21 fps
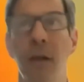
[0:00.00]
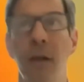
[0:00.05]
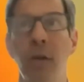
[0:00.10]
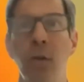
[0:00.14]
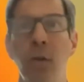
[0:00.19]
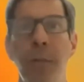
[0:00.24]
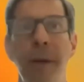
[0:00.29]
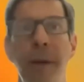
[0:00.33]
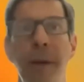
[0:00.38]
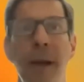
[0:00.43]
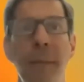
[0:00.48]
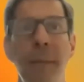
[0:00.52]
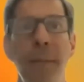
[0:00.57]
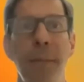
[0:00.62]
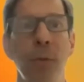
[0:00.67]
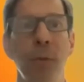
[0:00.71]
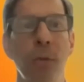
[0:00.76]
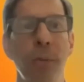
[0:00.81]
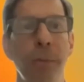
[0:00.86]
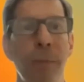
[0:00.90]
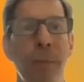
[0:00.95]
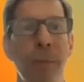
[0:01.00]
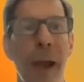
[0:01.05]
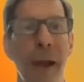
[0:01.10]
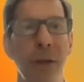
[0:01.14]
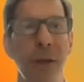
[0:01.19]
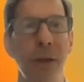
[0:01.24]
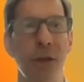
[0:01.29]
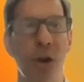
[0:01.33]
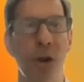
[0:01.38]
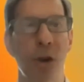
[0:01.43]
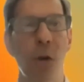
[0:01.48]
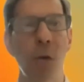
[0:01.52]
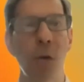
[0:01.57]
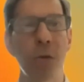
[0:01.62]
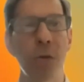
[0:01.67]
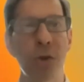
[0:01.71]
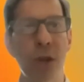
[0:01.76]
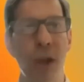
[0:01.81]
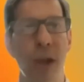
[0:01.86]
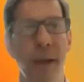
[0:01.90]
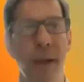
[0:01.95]
to be able to manage
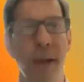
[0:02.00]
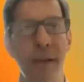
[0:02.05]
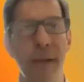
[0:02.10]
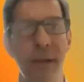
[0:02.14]
cold chain